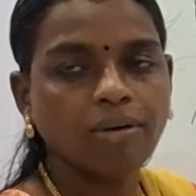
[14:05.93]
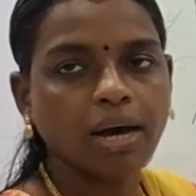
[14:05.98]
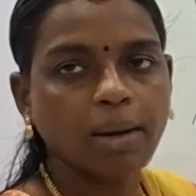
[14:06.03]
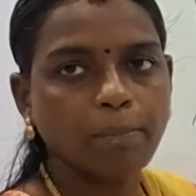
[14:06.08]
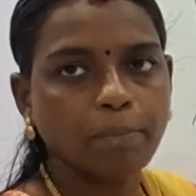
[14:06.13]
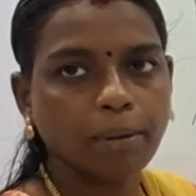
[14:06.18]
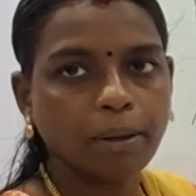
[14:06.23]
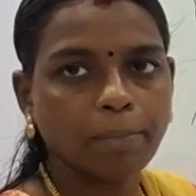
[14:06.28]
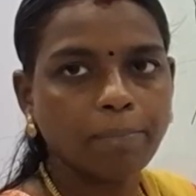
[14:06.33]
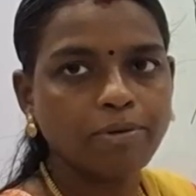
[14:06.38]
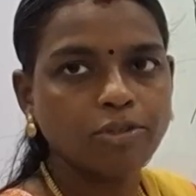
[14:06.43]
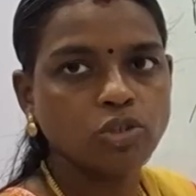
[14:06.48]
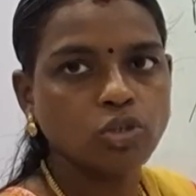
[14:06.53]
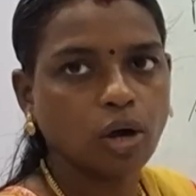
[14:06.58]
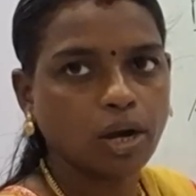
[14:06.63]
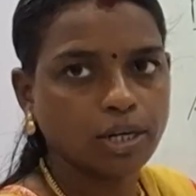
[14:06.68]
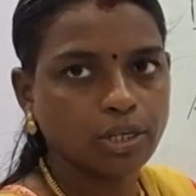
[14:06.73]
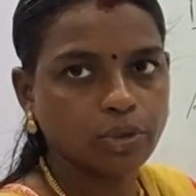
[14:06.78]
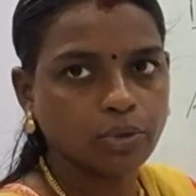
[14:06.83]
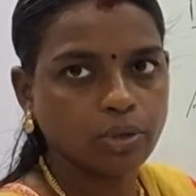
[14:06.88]
where people
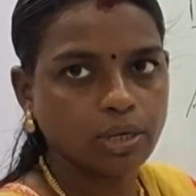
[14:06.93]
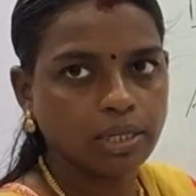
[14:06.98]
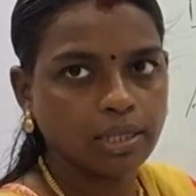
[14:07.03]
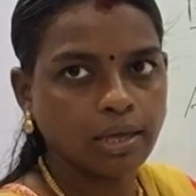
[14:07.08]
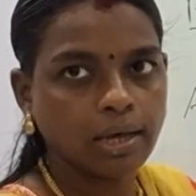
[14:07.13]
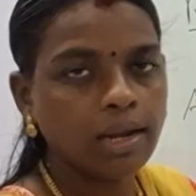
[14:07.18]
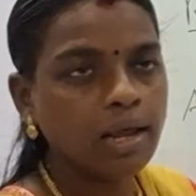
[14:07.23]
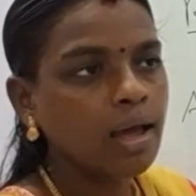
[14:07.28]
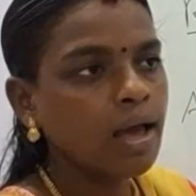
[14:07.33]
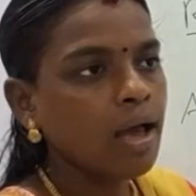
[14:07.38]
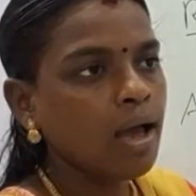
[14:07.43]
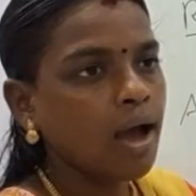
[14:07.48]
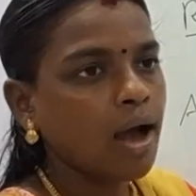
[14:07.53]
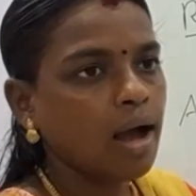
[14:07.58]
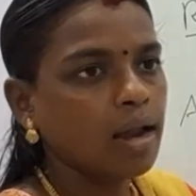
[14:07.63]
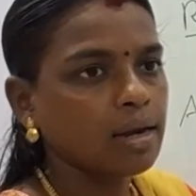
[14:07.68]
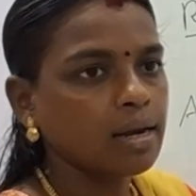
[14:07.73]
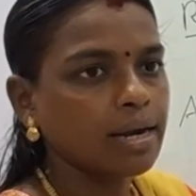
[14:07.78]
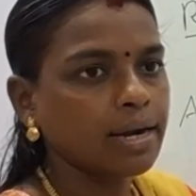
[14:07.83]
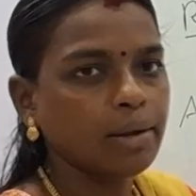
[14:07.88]
joined together
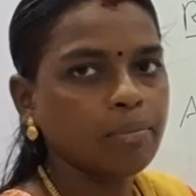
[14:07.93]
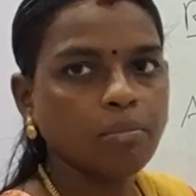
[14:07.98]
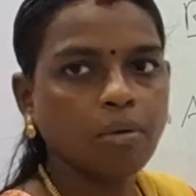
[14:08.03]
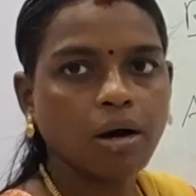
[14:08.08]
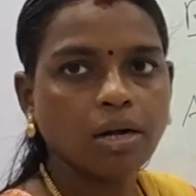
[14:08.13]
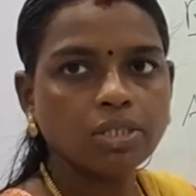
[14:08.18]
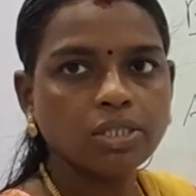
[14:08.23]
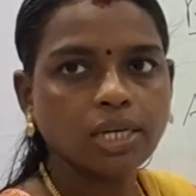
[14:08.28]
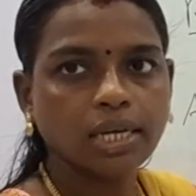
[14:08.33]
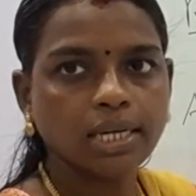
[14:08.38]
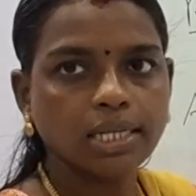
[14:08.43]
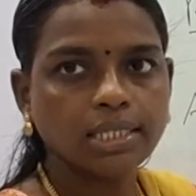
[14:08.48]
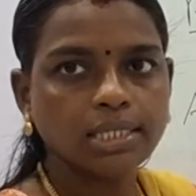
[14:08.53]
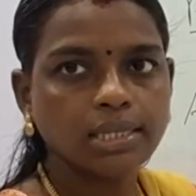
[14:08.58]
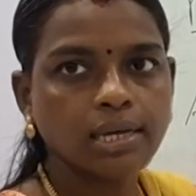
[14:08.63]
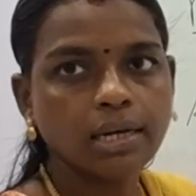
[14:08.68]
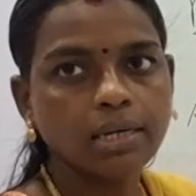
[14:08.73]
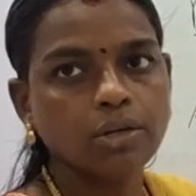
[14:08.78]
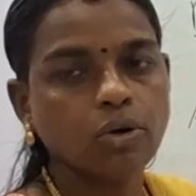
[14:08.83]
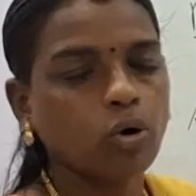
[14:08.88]
and led a march against
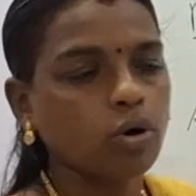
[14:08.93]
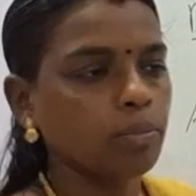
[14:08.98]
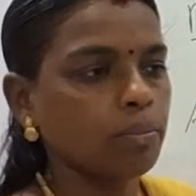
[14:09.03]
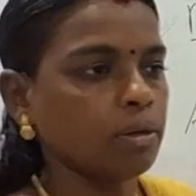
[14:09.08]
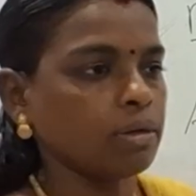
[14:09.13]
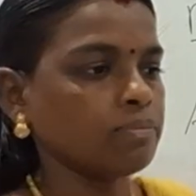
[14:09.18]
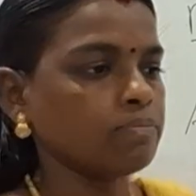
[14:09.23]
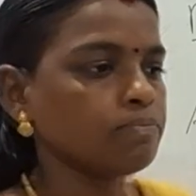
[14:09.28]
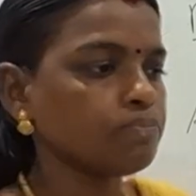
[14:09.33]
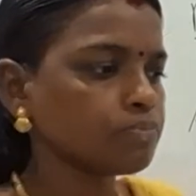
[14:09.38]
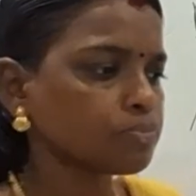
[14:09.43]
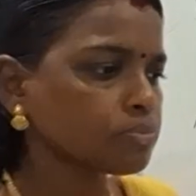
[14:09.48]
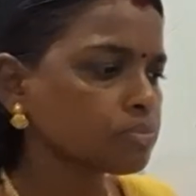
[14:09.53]
the government.